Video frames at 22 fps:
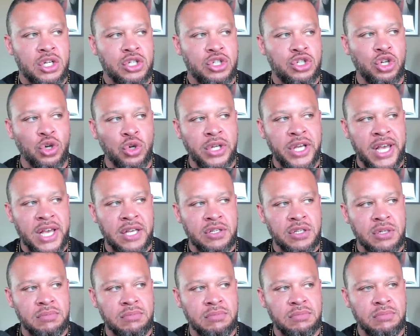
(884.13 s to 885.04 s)

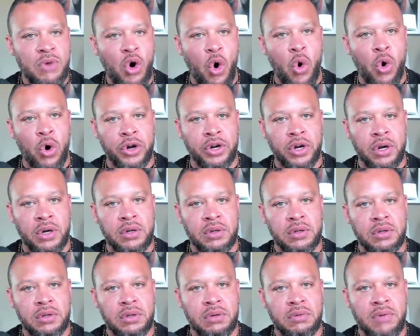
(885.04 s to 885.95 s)
Judaism, order,
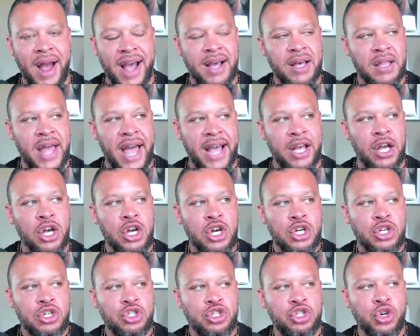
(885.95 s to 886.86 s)
right? Like
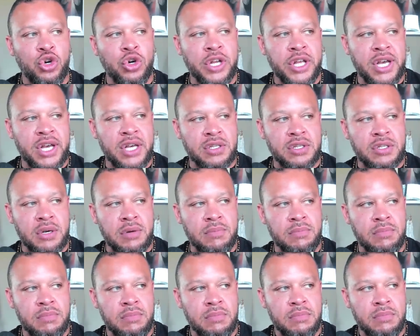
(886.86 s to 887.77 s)

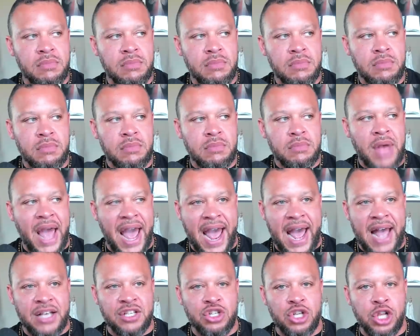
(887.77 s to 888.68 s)
Judaism
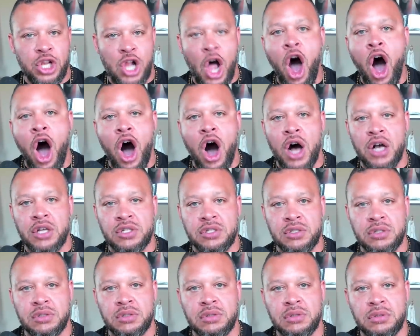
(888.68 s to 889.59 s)
has
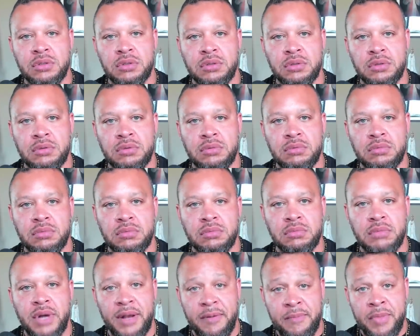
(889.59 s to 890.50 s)
laws,
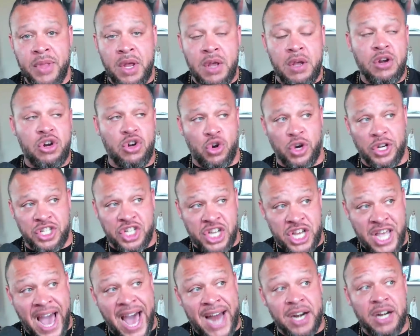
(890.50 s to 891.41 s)
right?
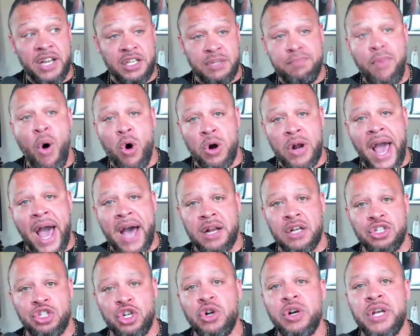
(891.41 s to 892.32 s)
Christianity is born out
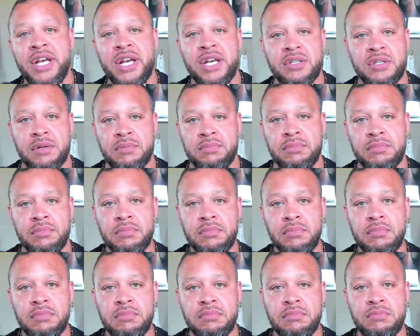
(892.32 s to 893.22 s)
of Judaism.
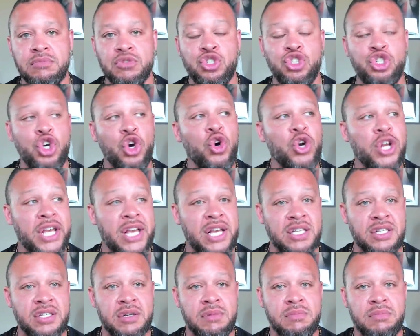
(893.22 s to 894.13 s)

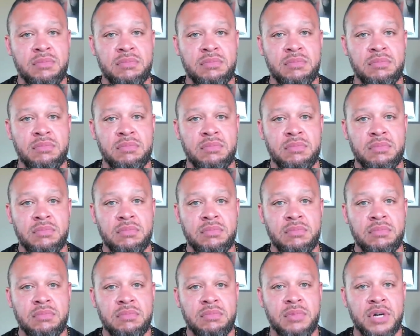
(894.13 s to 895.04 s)
Judaism
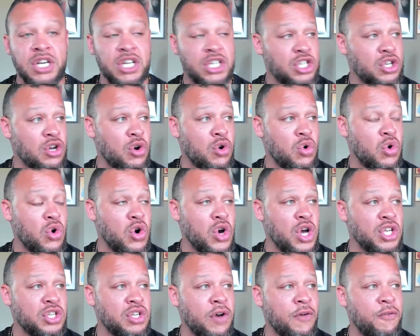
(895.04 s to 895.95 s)
is a
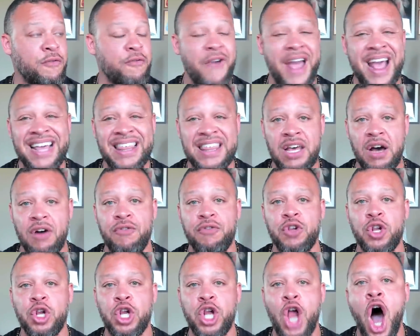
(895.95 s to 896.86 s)
is a faith of
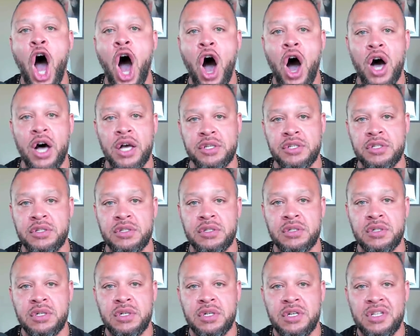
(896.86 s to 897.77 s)
laws,
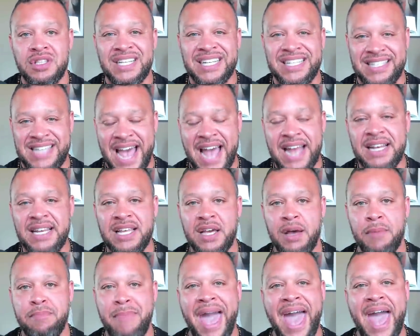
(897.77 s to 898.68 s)
the Ten
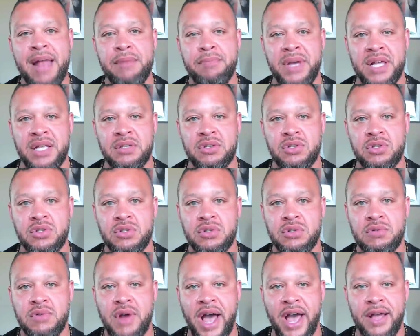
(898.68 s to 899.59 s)
Commandments,
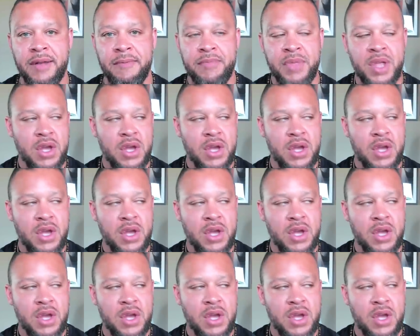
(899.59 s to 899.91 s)
right?